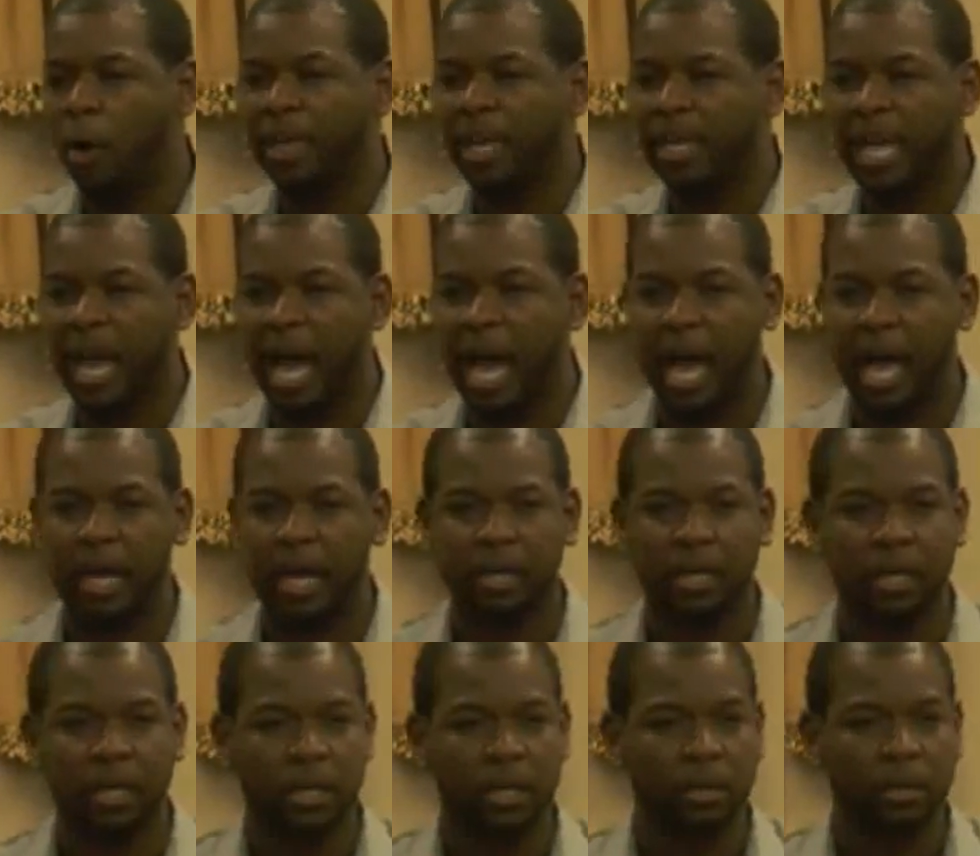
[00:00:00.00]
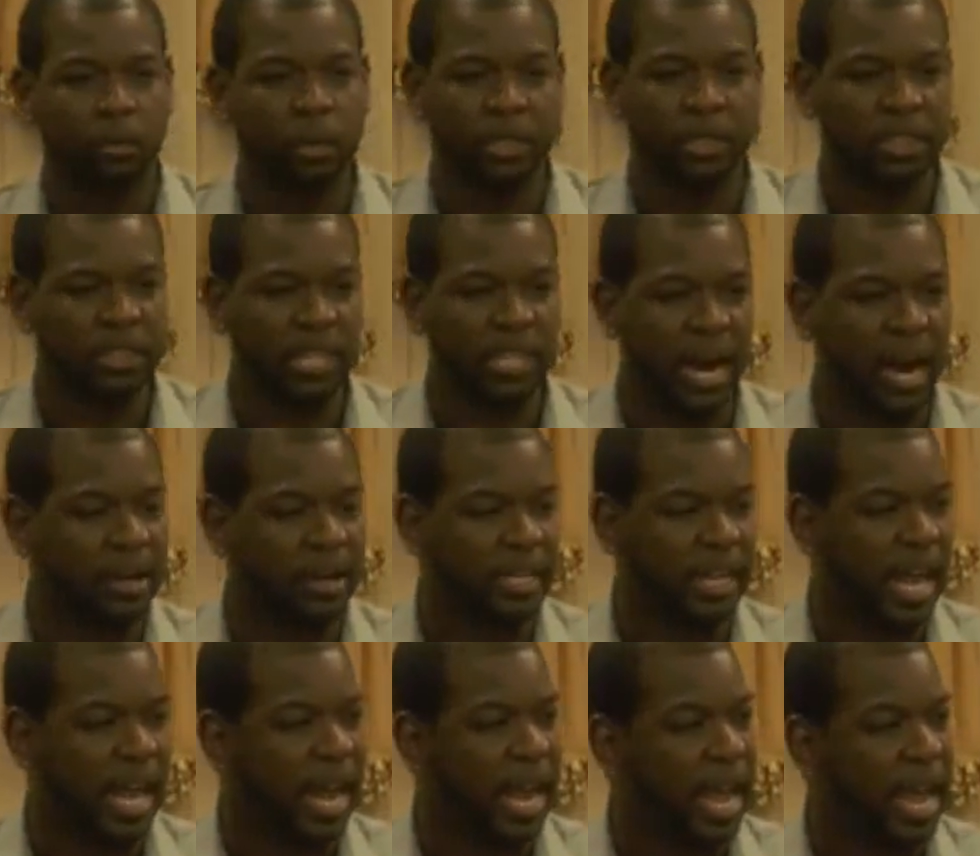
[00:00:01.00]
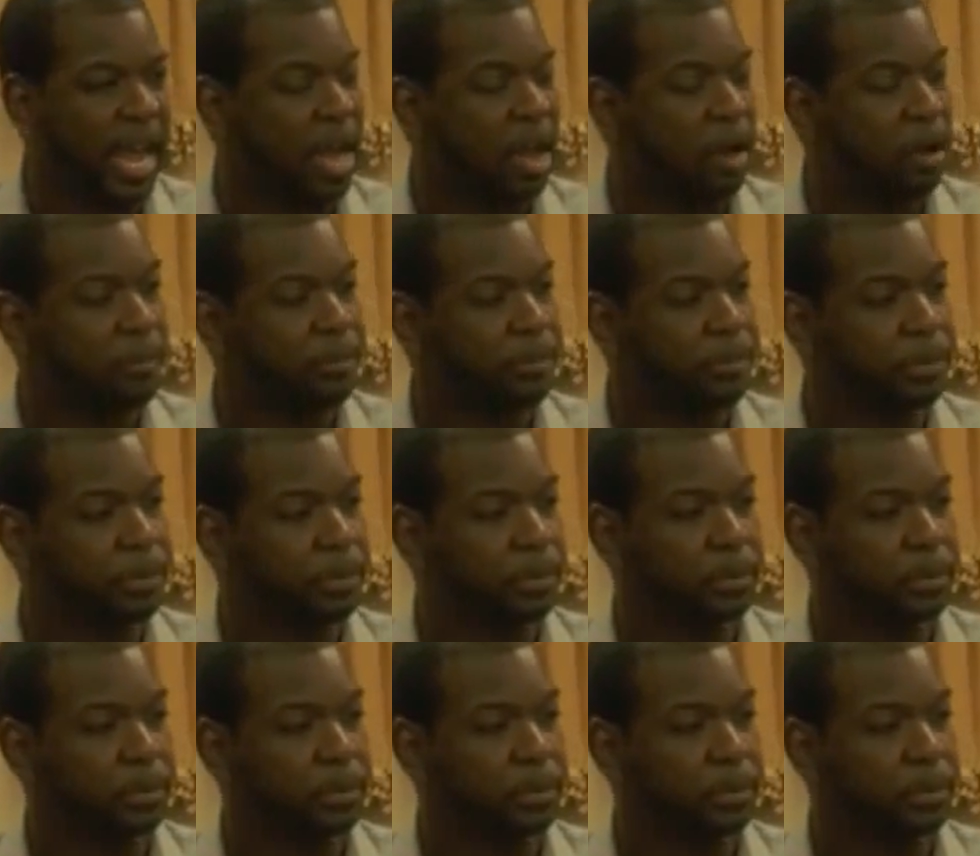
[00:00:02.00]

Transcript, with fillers: that God would desire that I have.